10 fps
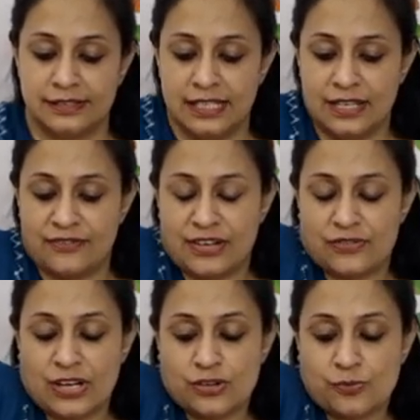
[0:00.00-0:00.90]
See, if I
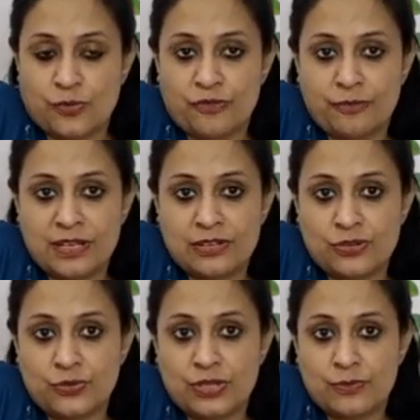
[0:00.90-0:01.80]
try to
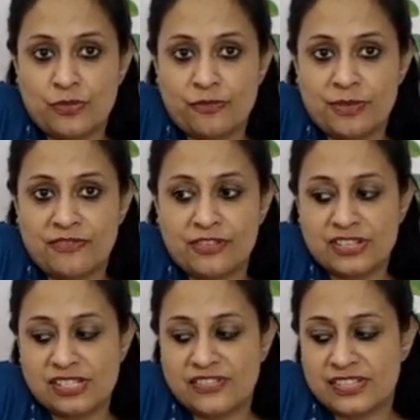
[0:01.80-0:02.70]
movement, do the movement
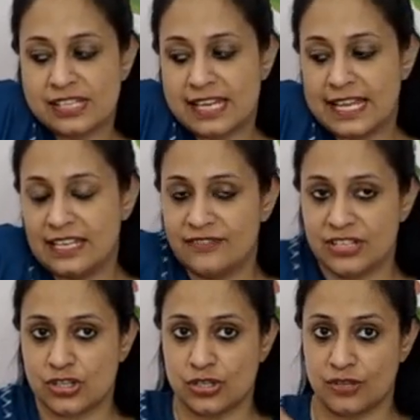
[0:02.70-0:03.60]
first, there is an
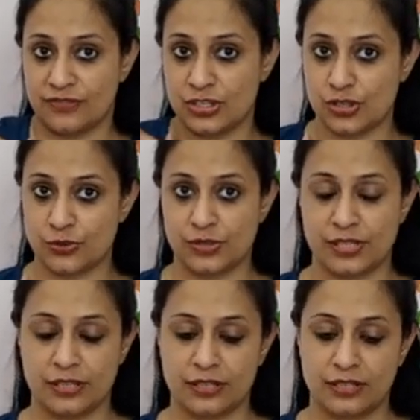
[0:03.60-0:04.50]
elevation of the
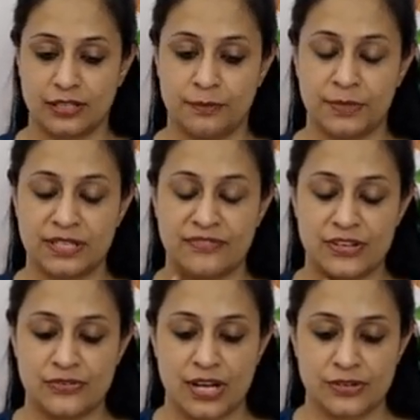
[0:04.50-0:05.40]
shoulder. But if
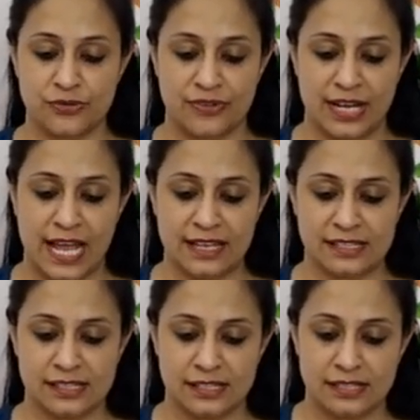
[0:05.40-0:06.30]
I try to
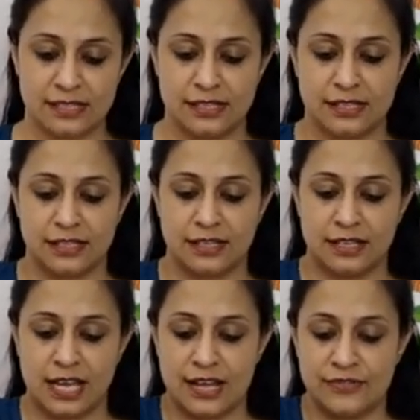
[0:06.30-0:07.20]
relax it,
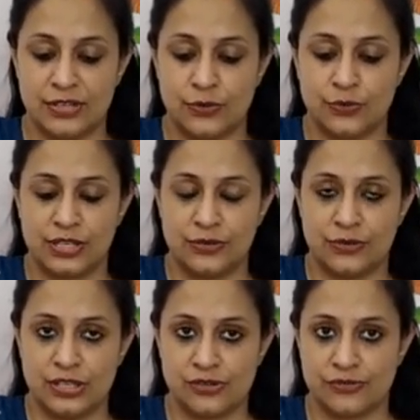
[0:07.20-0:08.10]
I will only
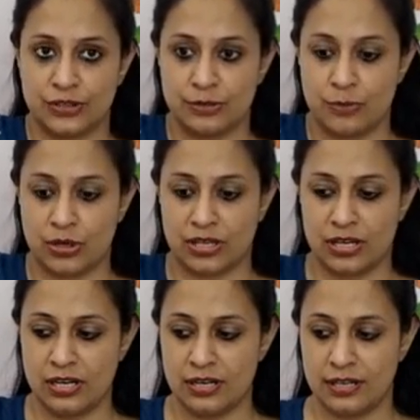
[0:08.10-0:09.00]
reach for the bottle